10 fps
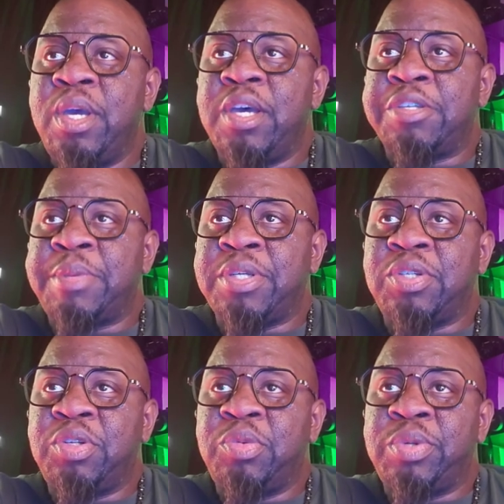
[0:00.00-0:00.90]

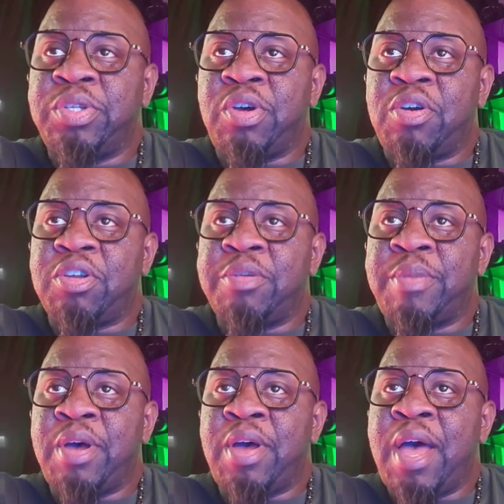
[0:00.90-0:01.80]
especially when talking
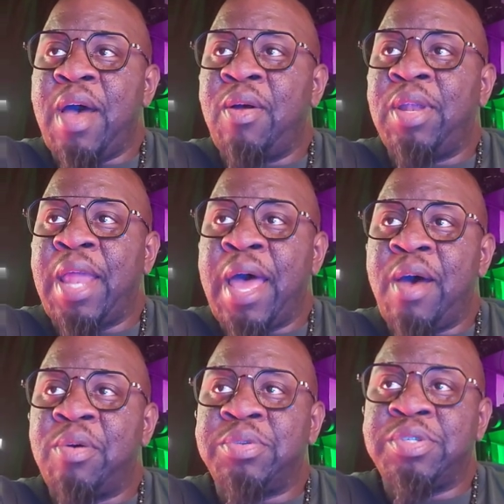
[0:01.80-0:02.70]
about how
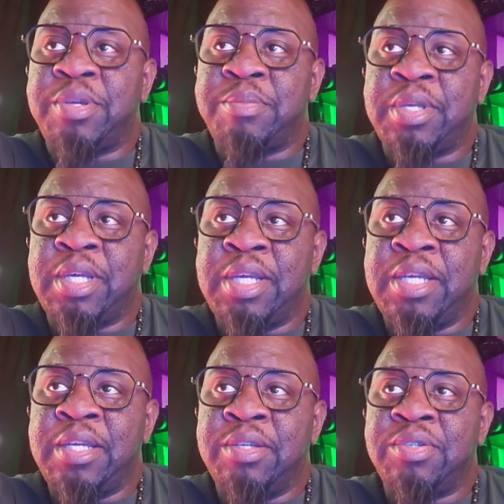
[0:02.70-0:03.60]
loud something
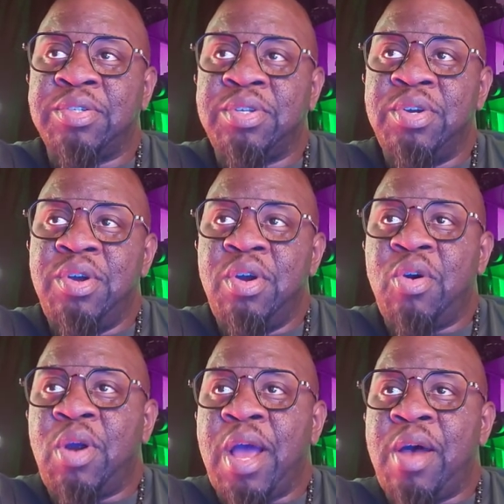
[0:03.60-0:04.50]
is
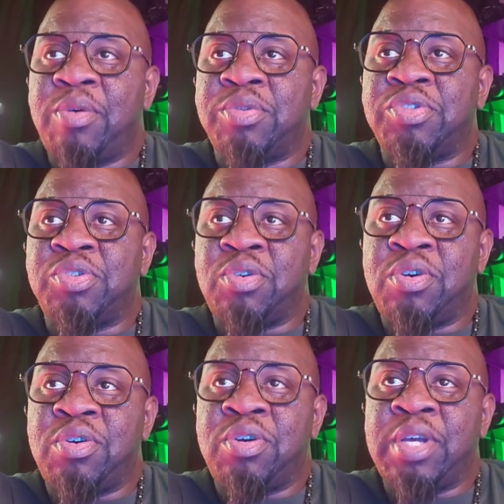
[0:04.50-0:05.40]
or how
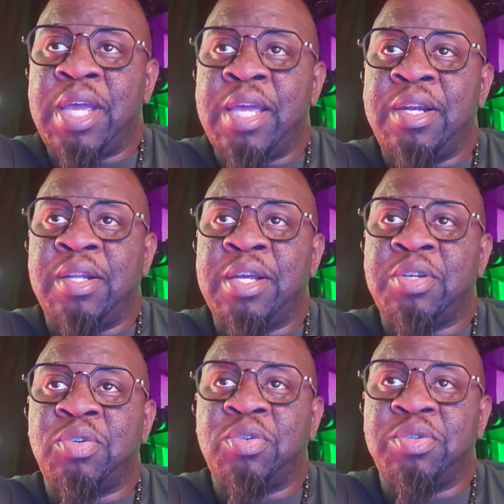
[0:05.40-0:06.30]
strong an
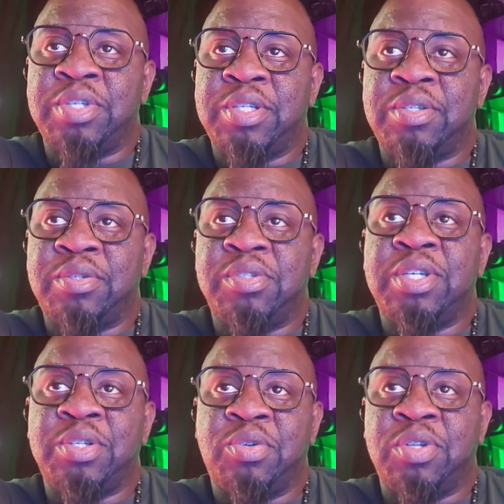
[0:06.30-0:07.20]
electrical
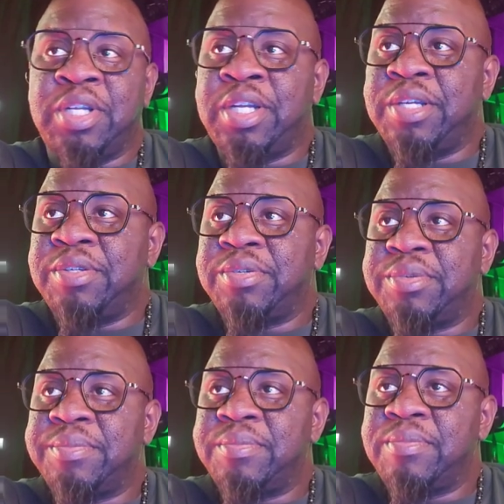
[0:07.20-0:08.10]
signal it is.
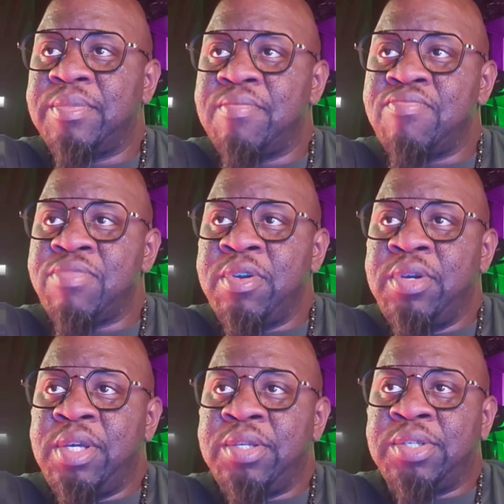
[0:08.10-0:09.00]

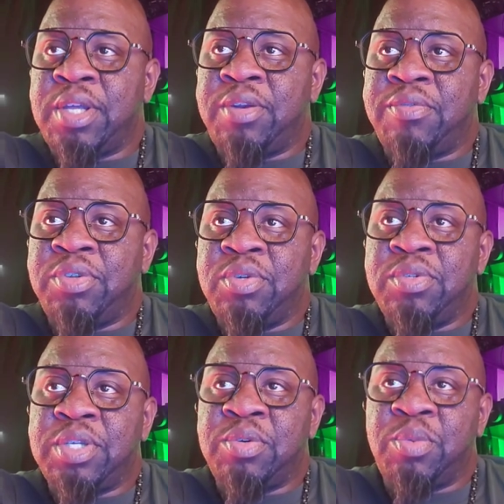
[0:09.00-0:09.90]
Instead of
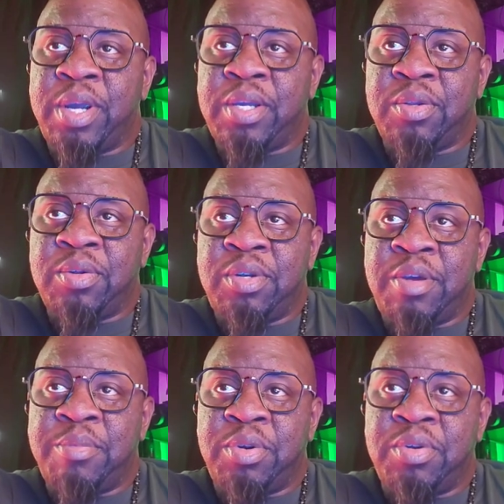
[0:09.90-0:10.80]
using regular
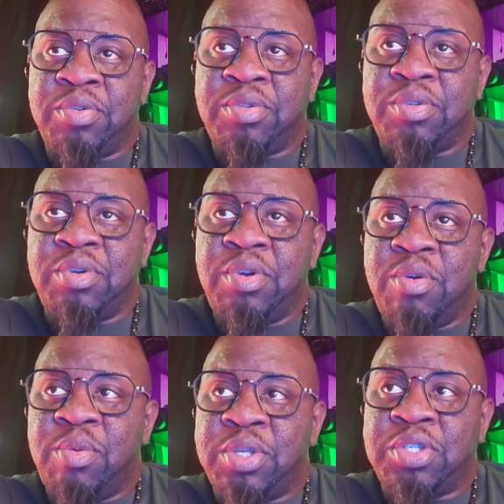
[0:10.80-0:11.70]
numbers,
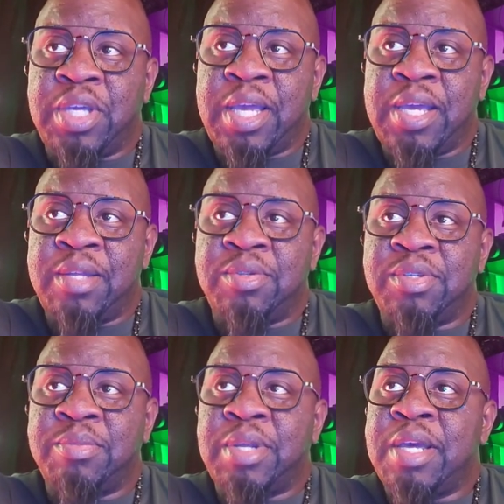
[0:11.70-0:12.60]
which can
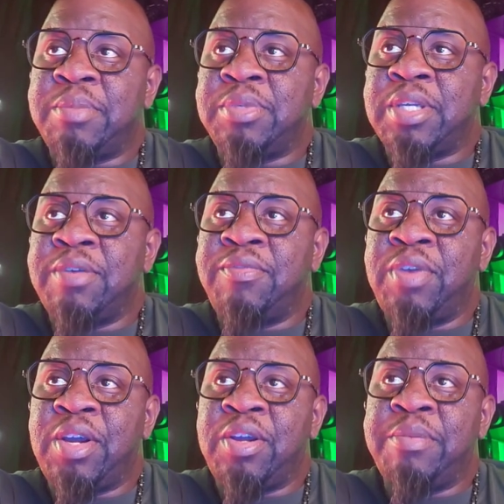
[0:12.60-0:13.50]
sometimes get
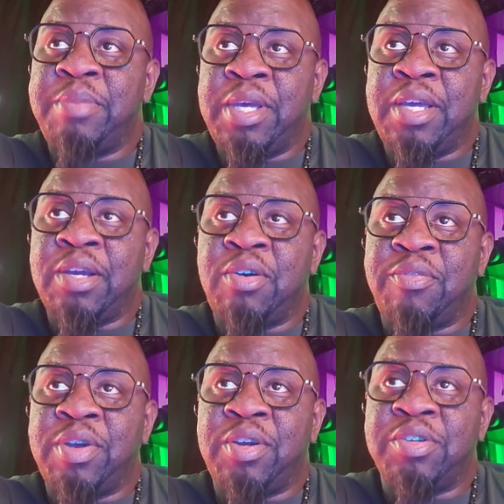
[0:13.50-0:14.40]
very big or
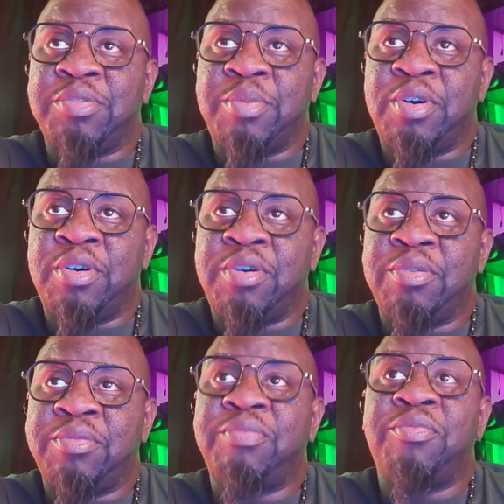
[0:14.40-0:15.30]
very
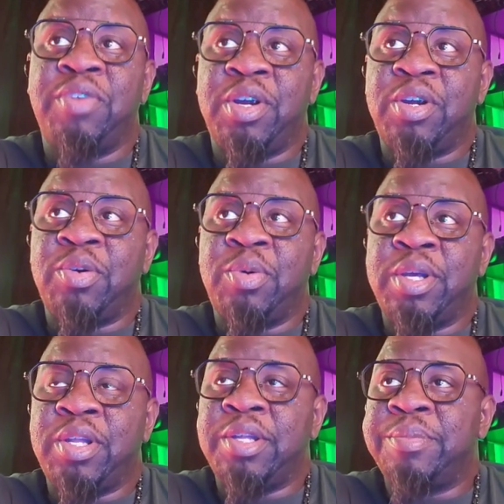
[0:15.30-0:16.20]
small very
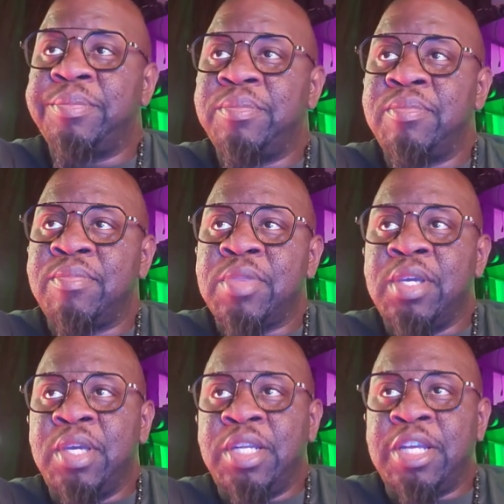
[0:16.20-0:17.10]
quickly,
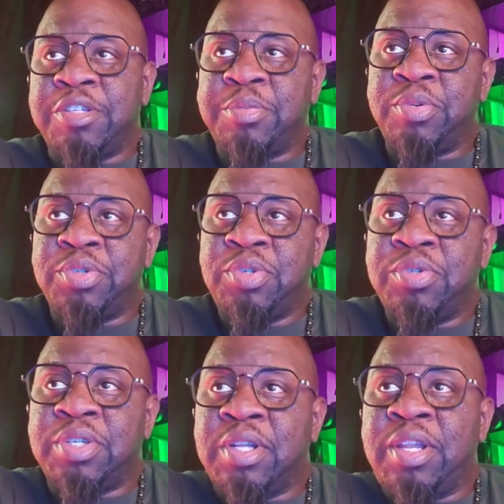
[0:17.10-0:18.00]
decibels use
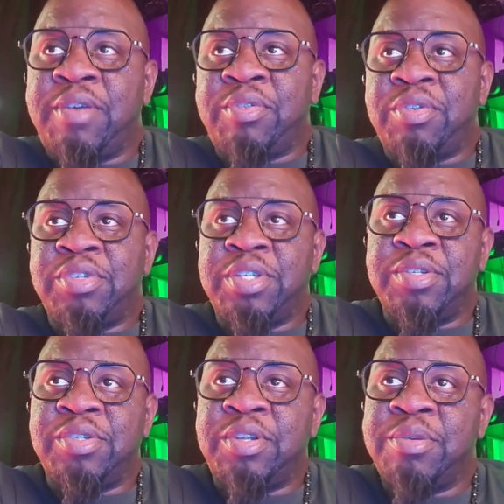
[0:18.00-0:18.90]
a clever
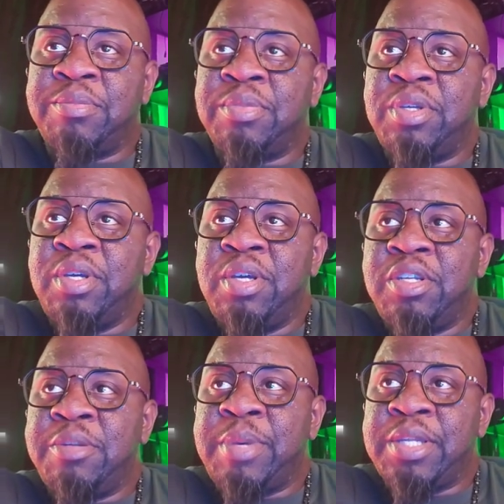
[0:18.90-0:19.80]
system
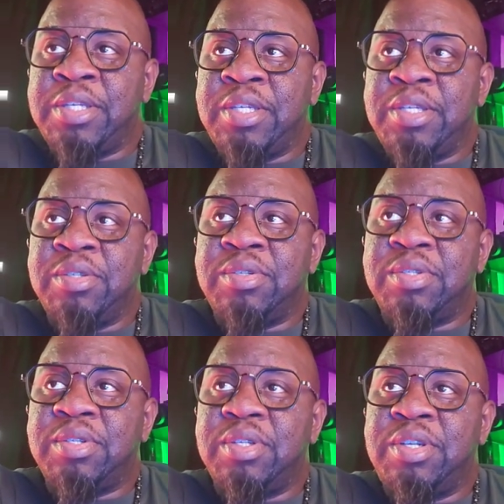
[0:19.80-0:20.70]
to make these
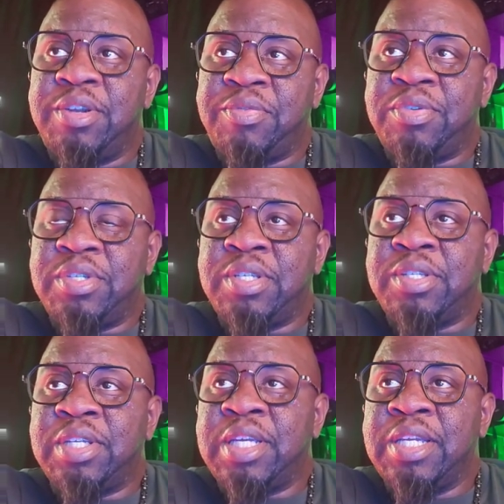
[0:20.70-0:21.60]

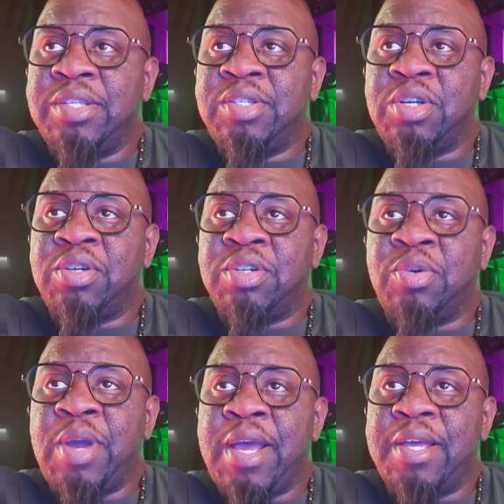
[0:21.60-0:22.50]
differences easier to
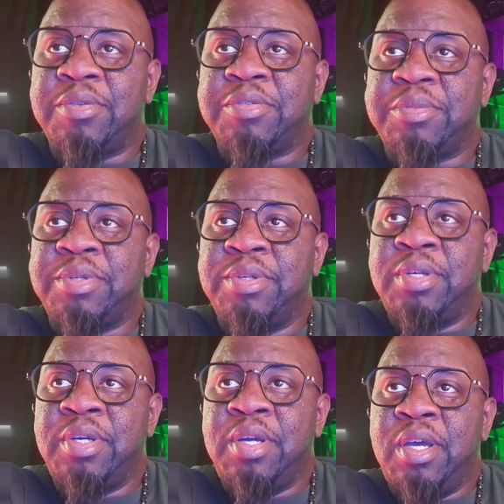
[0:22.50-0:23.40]
grasp.
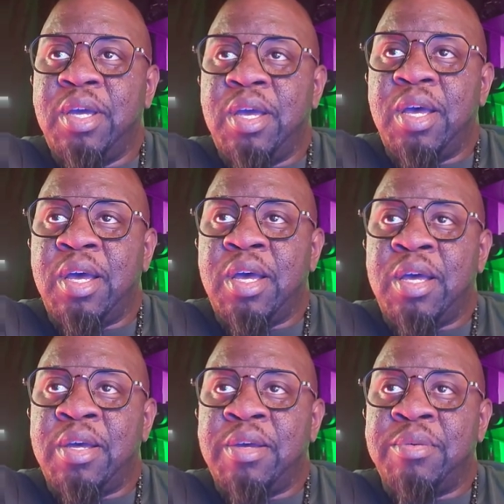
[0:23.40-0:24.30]

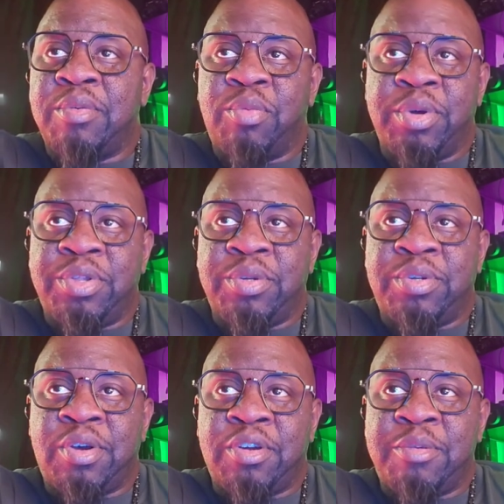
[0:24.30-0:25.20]
What they're
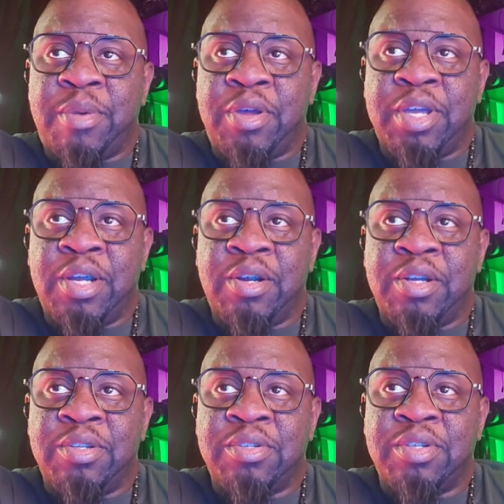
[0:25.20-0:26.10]
talking about here
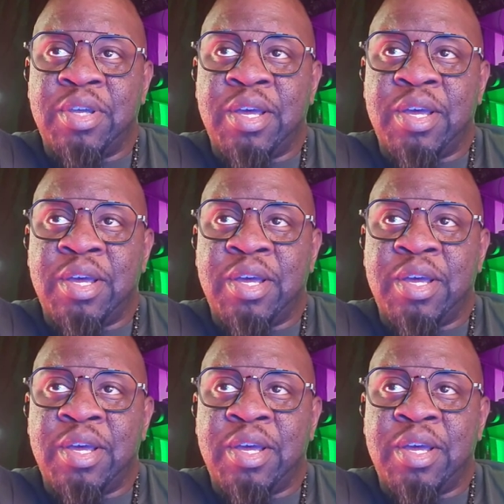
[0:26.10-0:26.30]
is